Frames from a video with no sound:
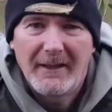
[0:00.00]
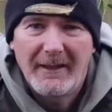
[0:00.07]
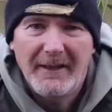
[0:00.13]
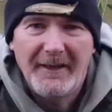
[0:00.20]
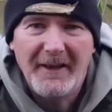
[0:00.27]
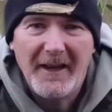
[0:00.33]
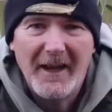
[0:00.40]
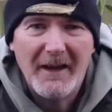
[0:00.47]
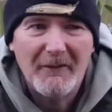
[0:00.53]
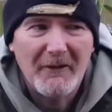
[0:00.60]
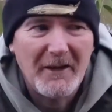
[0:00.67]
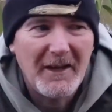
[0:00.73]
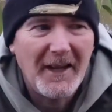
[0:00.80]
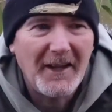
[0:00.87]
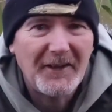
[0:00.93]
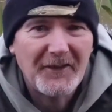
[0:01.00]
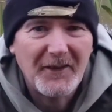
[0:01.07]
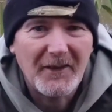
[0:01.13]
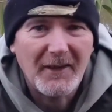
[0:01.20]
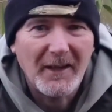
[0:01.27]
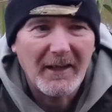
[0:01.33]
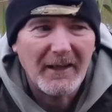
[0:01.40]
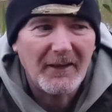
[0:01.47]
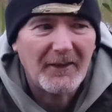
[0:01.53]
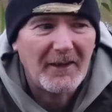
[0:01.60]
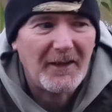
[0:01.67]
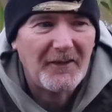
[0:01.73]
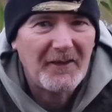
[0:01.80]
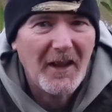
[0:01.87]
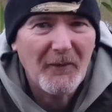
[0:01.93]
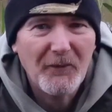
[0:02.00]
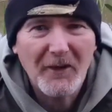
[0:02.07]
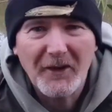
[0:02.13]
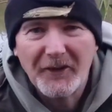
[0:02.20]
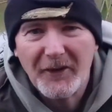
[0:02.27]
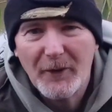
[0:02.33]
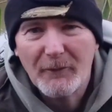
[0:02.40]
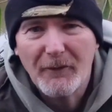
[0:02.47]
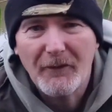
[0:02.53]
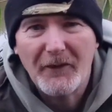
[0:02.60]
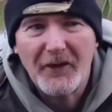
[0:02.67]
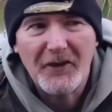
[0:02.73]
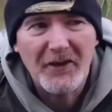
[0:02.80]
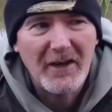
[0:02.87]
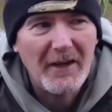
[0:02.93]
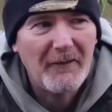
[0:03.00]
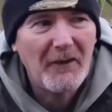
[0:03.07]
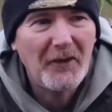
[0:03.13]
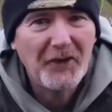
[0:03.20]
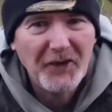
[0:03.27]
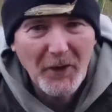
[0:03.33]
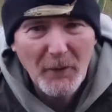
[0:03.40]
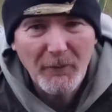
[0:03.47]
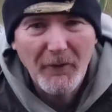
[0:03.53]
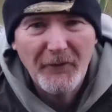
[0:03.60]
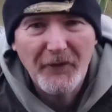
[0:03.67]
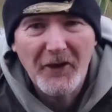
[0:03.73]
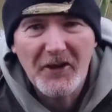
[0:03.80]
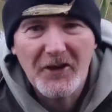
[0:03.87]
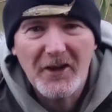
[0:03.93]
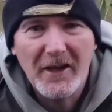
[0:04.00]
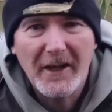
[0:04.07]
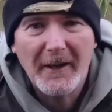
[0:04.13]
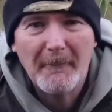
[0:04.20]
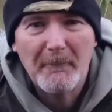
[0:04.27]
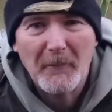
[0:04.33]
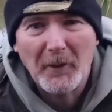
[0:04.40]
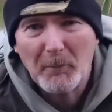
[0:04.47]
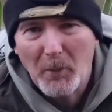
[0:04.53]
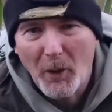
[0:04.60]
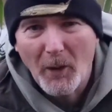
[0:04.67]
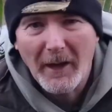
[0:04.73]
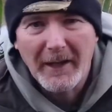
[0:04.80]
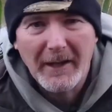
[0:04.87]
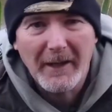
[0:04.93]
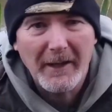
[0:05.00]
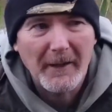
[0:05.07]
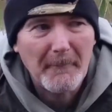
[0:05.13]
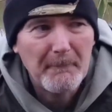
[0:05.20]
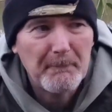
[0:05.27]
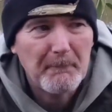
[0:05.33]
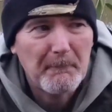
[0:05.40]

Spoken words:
in the area yesterday, so there's definitely silverfish here. There's silverfish here, there's pike here,